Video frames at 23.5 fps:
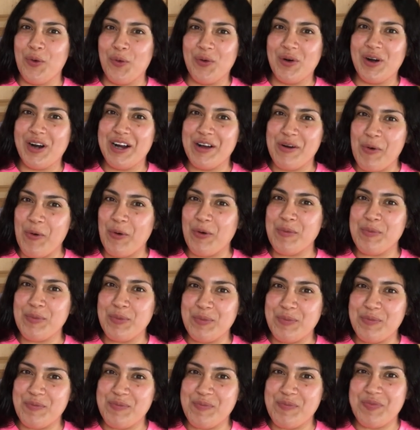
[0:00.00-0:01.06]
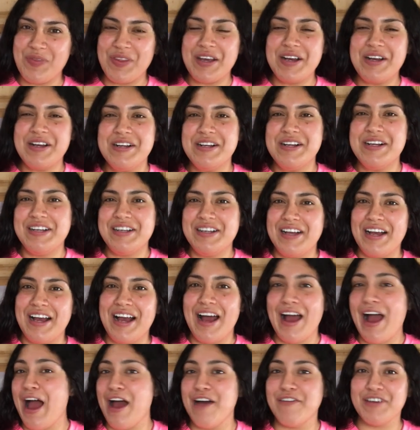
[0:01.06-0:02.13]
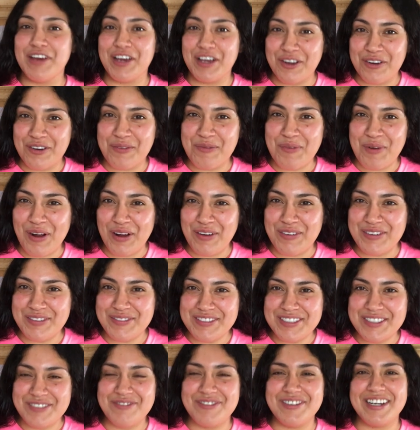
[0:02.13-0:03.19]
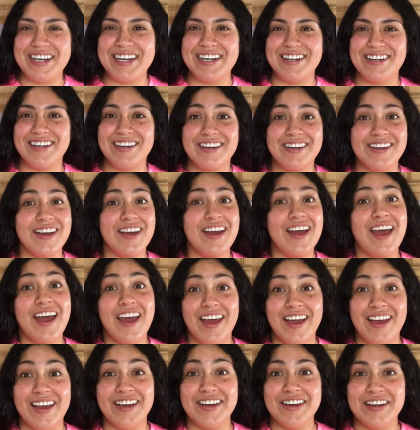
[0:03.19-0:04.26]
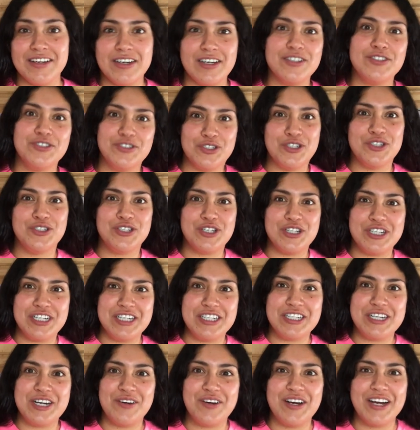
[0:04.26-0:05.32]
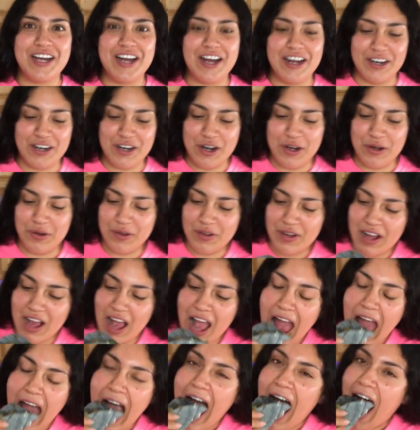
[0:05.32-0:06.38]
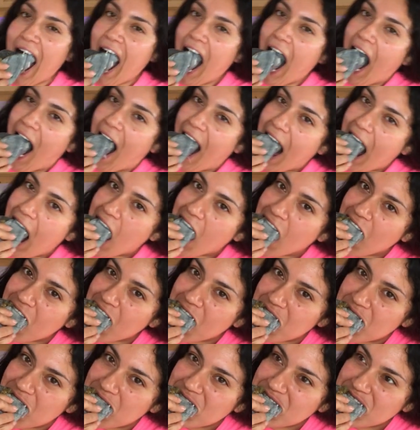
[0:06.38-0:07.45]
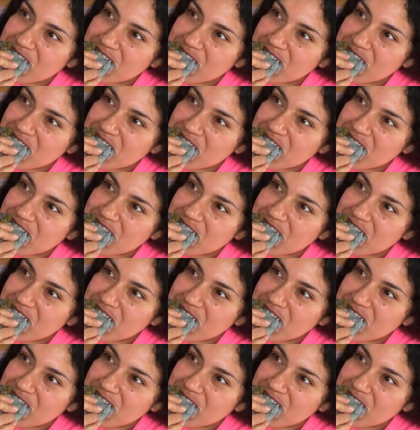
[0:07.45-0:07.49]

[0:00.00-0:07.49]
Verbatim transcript: or or have anger problems, but hey, it's just a detail I kind of know. Mm.